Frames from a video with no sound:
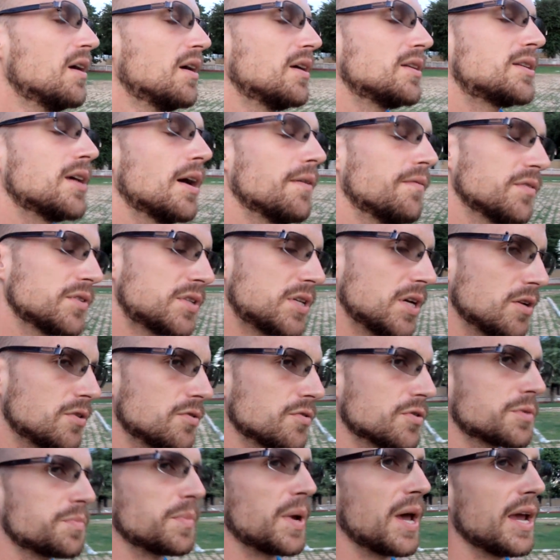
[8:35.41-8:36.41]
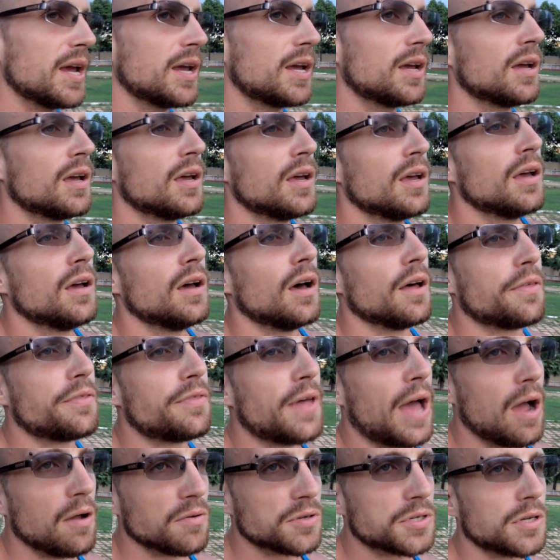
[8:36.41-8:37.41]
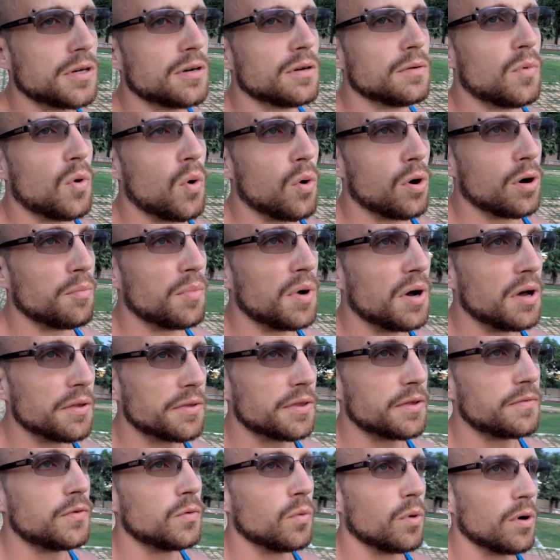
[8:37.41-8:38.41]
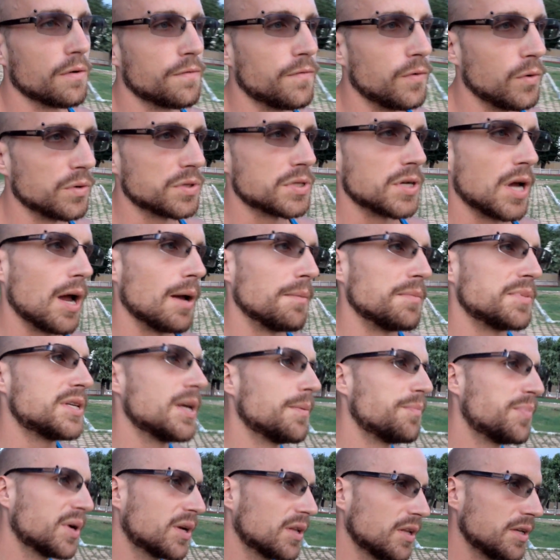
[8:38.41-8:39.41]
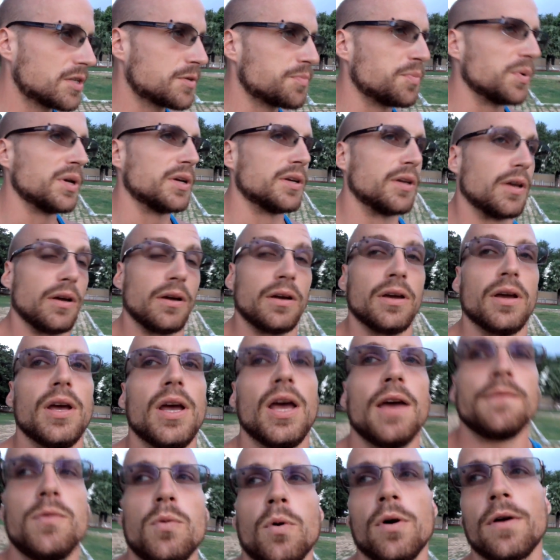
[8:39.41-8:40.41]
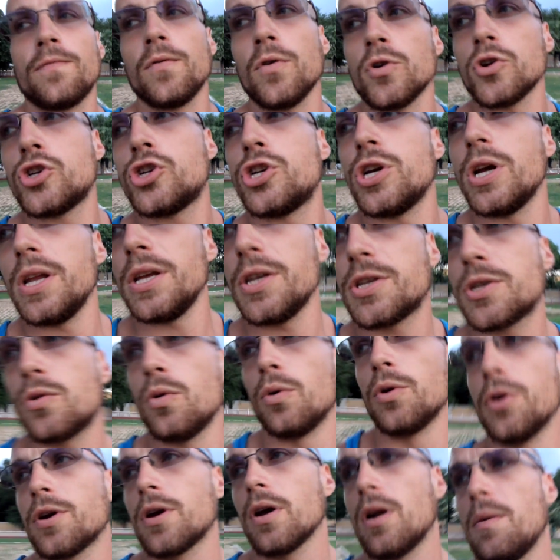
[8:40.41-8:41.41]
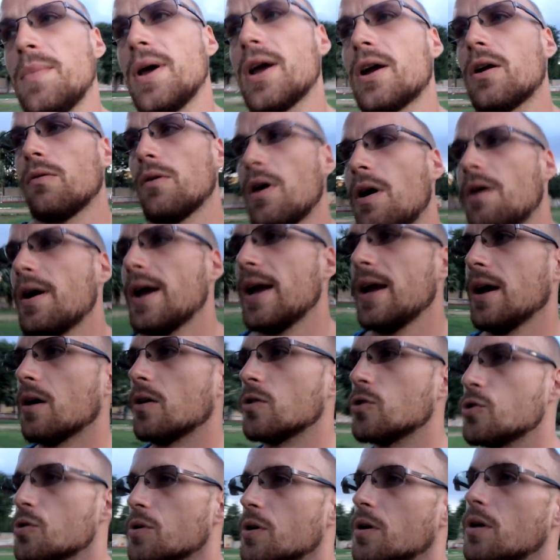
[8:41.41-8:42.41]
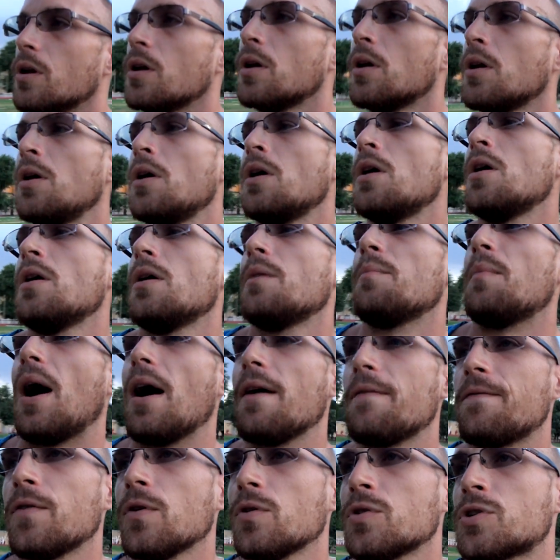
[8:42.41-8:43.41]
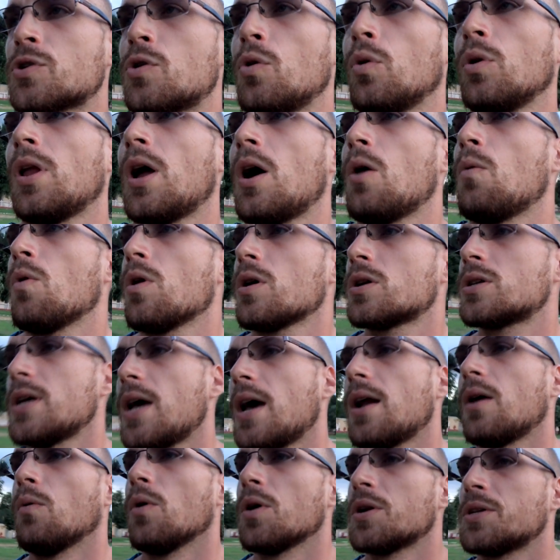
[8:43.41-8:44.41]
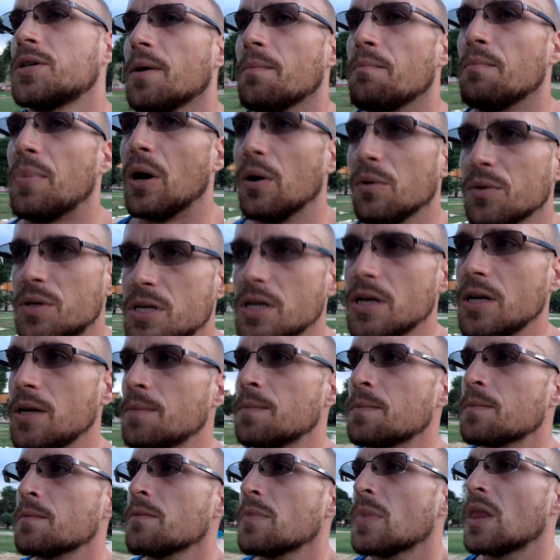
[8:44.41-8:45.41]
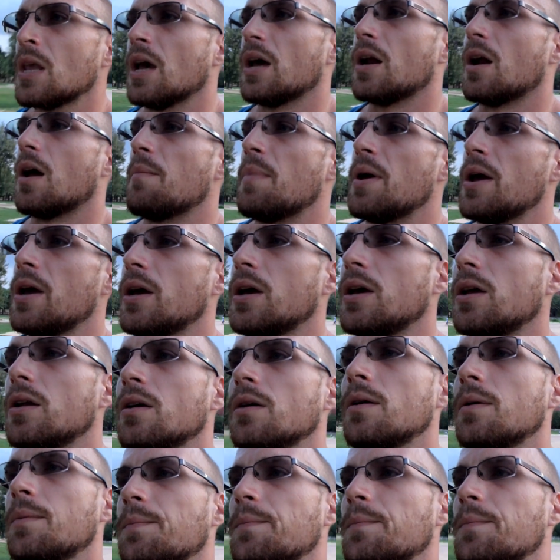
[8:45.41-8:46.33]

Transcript: TEFL teachers make $1,000 or more a month if you work full-time, typically speaking. If you work for a shitty school, you're going to make around $800. My first school I worked at Belty, and I made